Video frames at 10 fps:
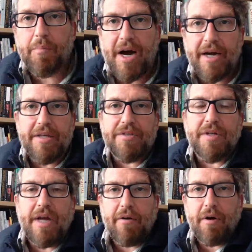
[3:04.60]
our bodies,
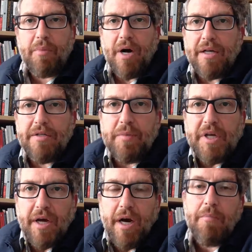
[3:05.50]
and how our bodies
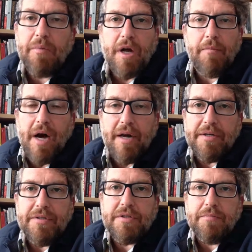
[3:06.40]
become
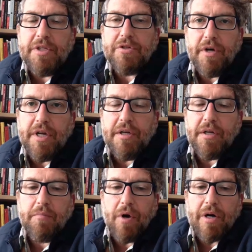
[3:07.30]
commodities to be traded
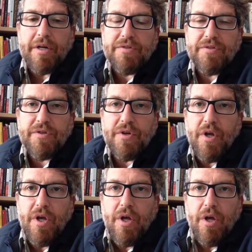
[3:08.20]
in markets,
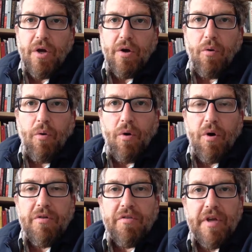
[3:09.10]

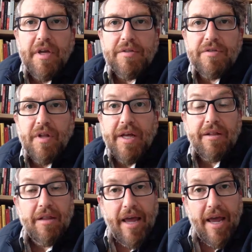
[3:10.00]
or things
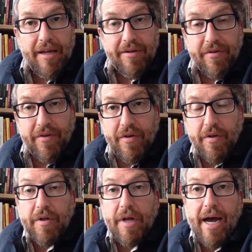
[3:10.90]
like land,
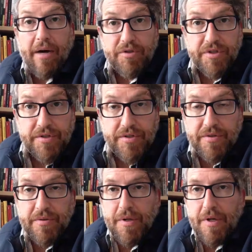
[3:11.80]
houses,